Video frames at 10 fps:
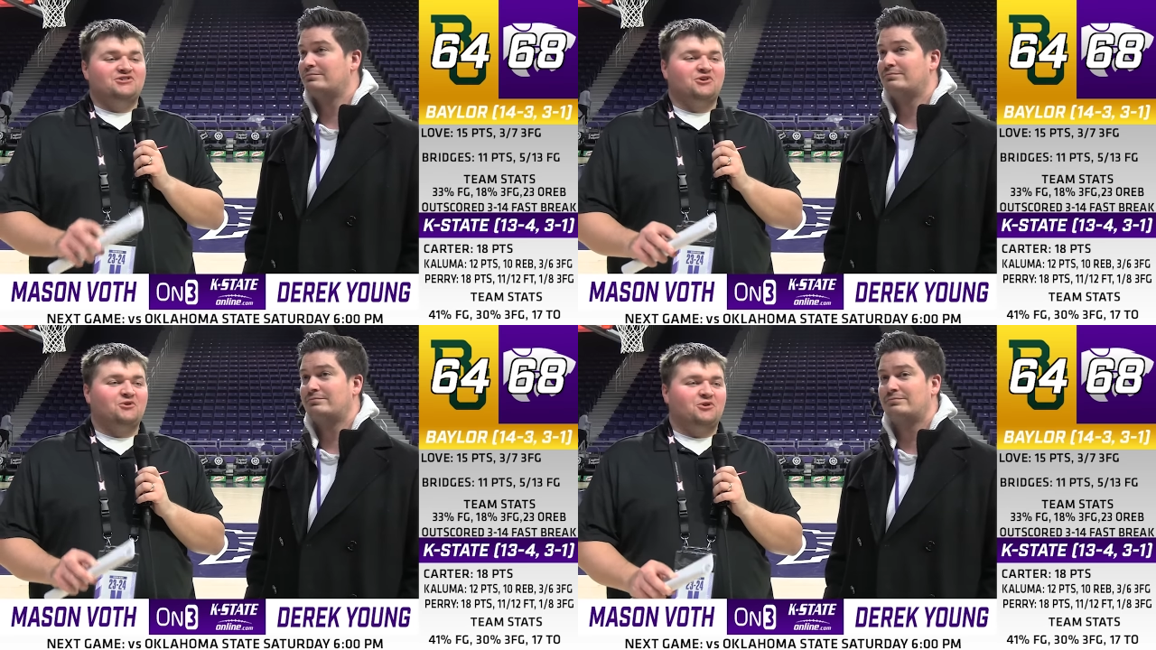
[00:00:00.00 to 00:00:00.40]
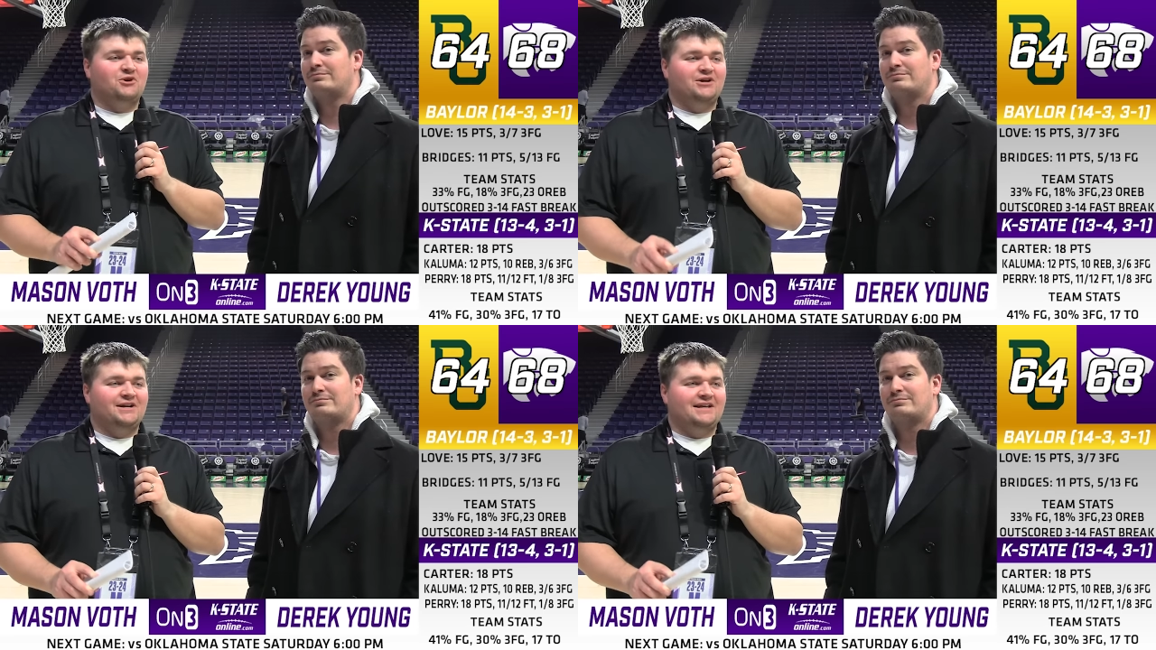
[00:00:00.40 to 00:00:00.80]
Speaker 1: is so
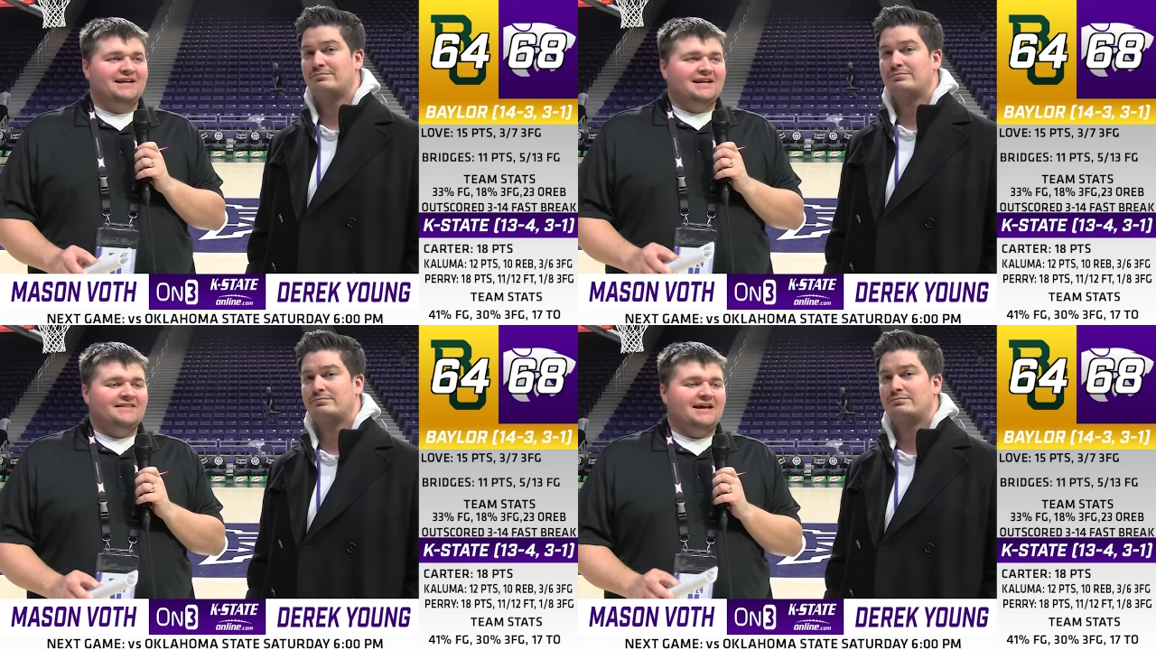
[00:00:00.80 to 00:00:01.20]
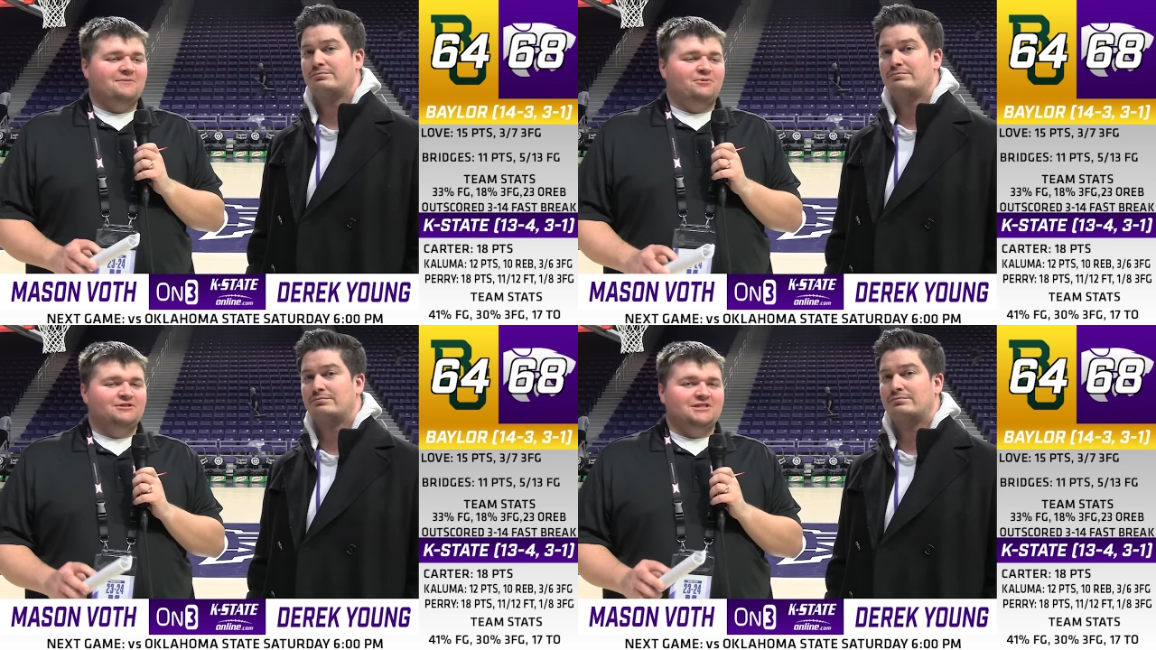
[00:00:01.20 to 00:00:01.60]
good that
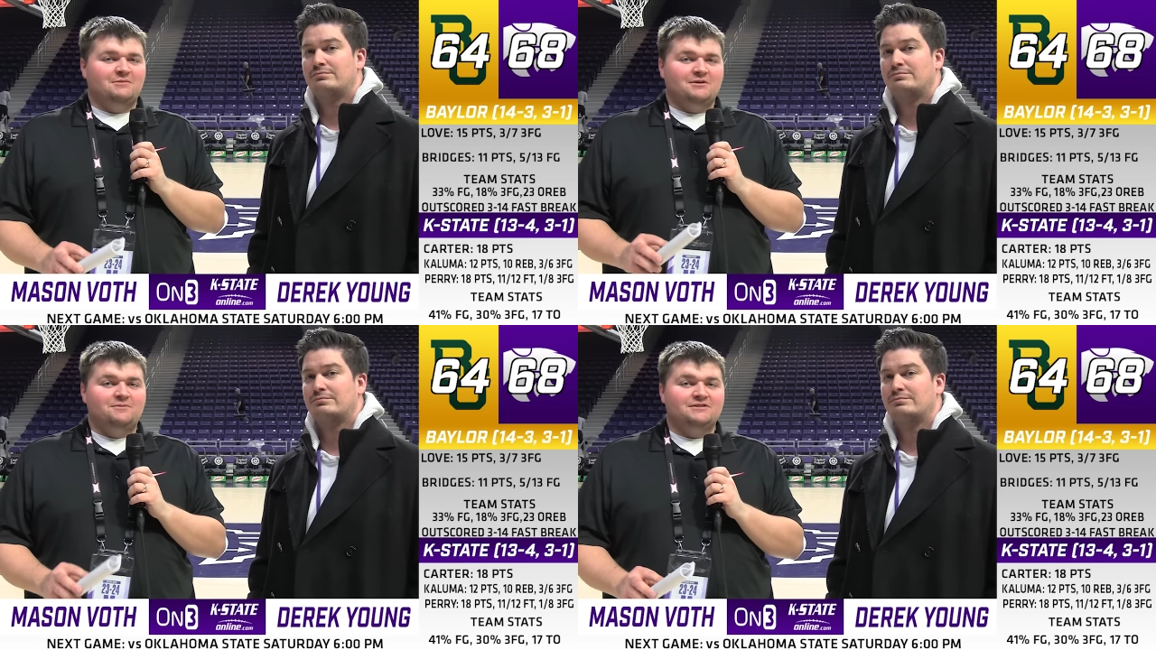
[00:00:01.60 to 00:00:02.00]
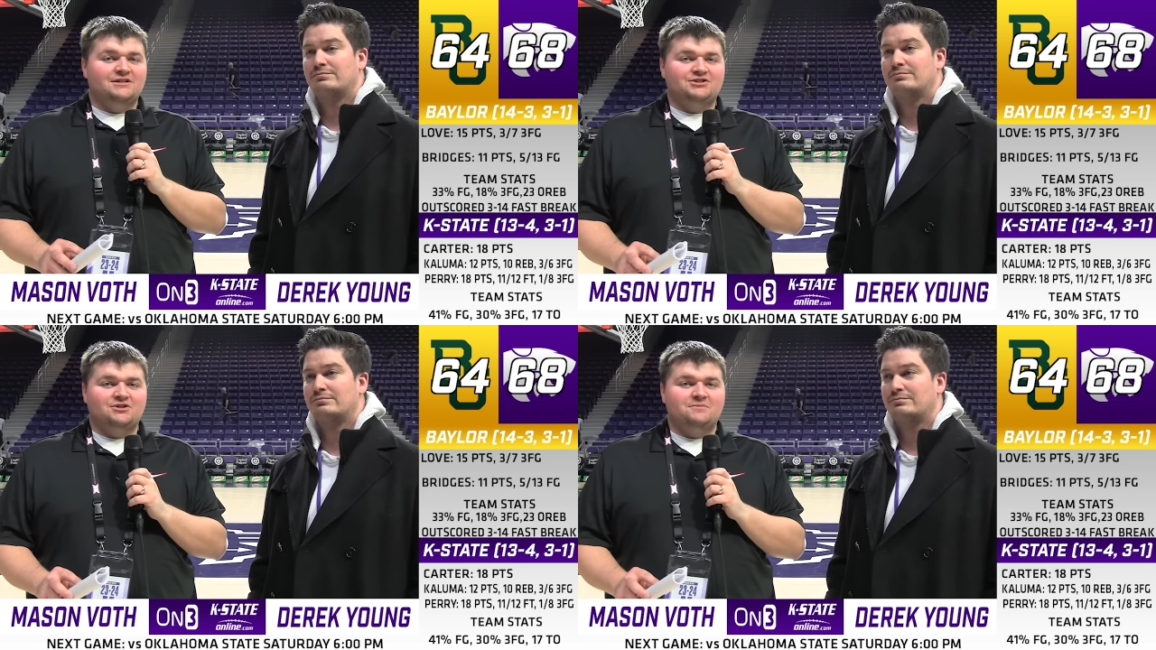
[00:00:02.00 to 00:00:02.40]
it puts them in a
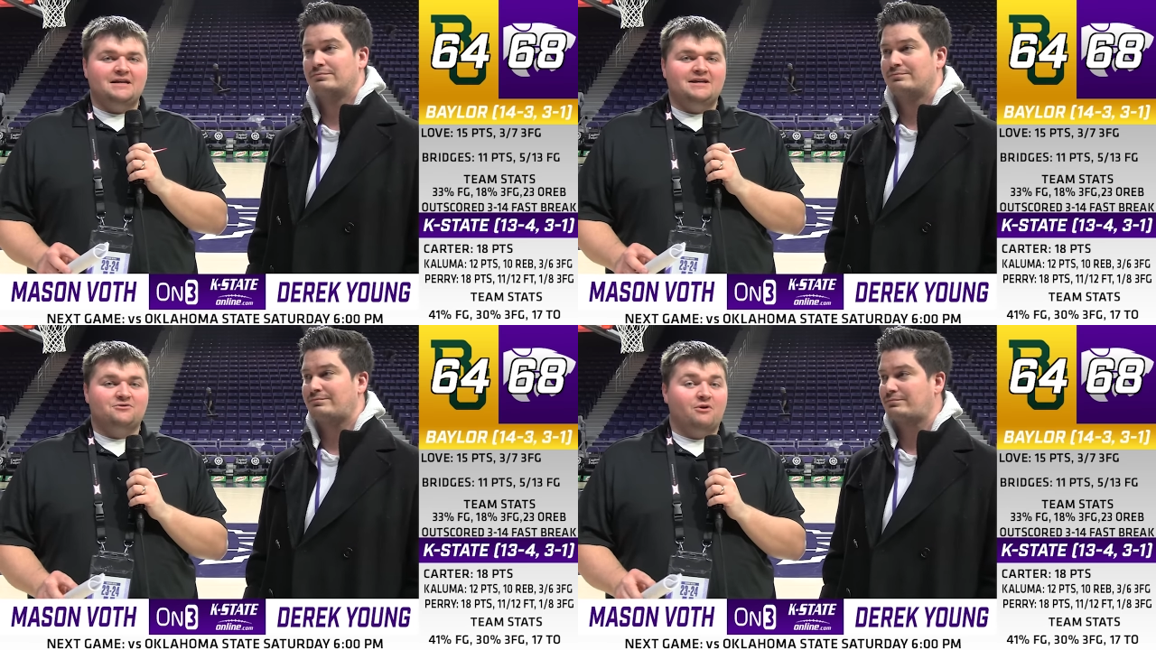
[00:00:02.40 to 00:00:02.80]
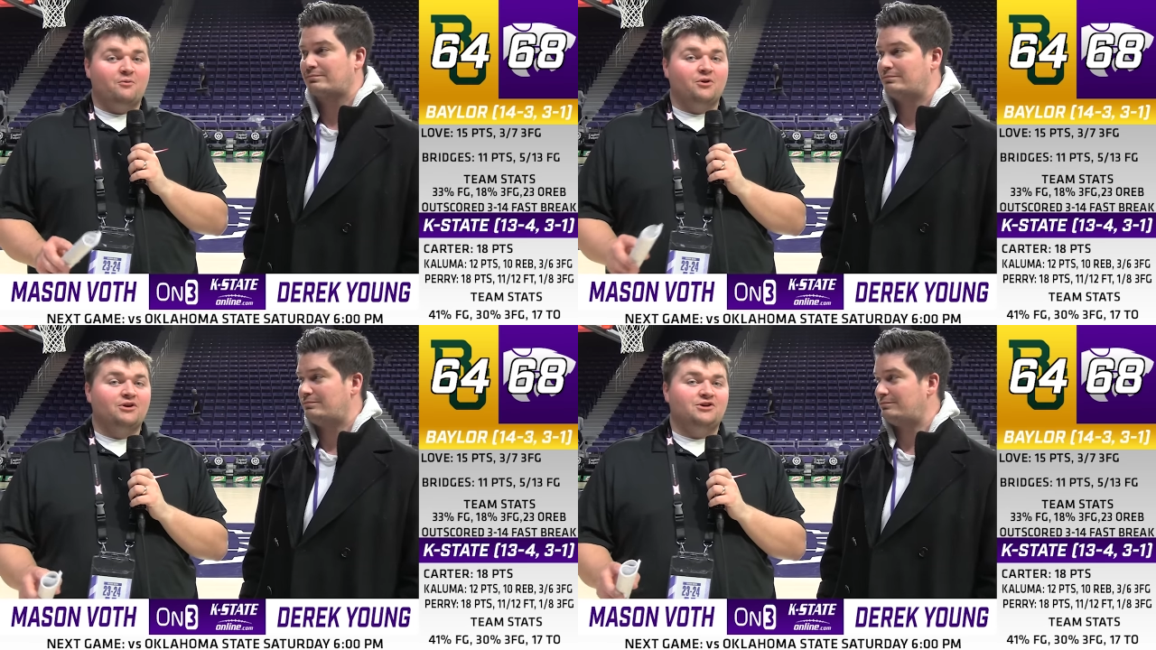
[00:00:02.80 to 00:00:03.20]
position to be either a
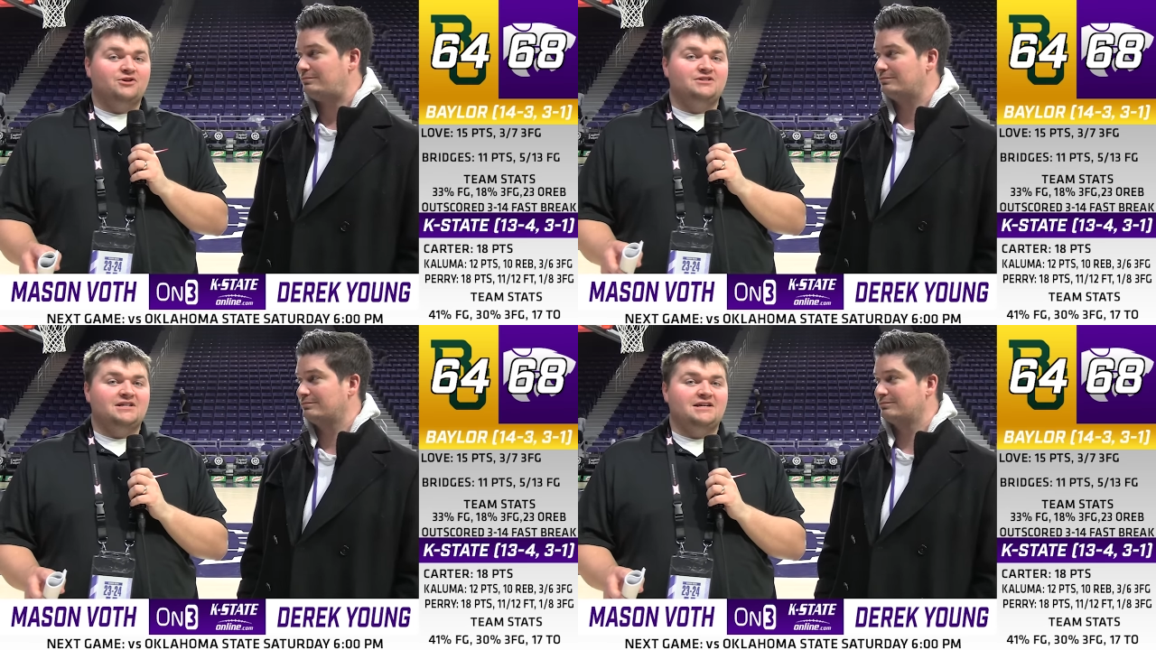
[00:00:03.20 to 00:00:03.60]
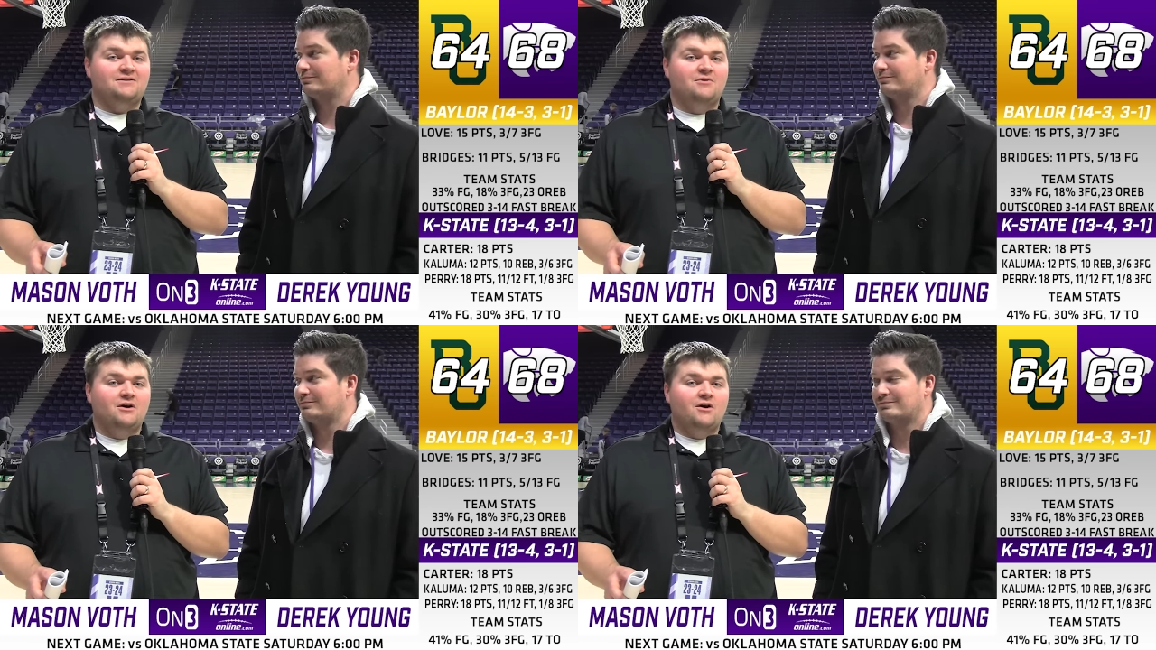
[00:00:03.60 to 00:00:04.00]
really good team